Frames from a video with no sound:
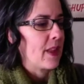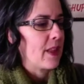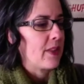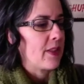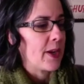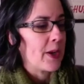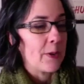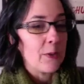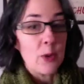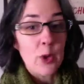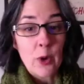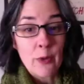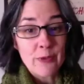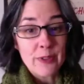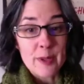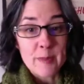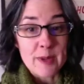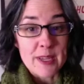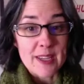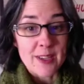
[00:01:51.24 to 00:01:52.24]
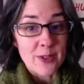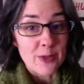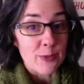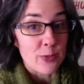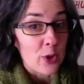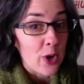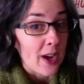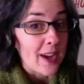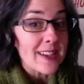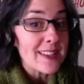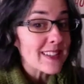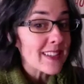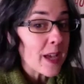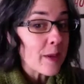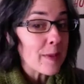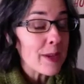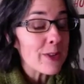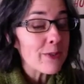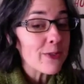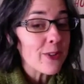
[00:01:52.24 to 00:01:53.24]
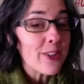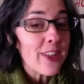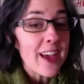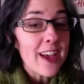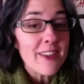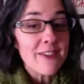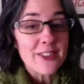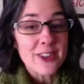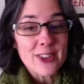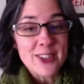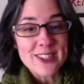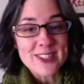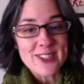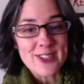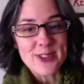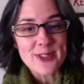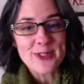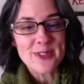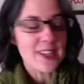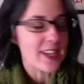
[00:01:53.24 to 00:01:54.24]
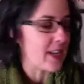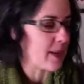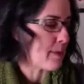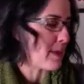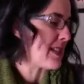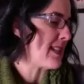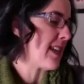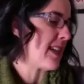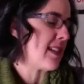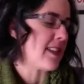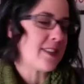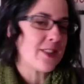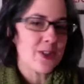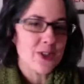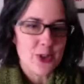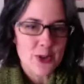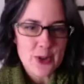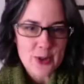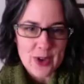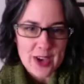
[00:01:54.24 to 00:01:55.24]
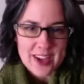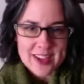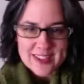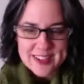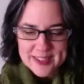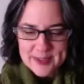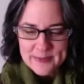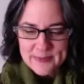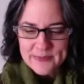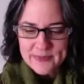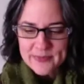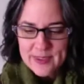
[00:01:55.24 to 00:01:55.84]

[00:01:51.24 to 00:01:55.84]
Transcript: There will hopefully be a new prize coming for that very soon, and I'm excited to show you guys.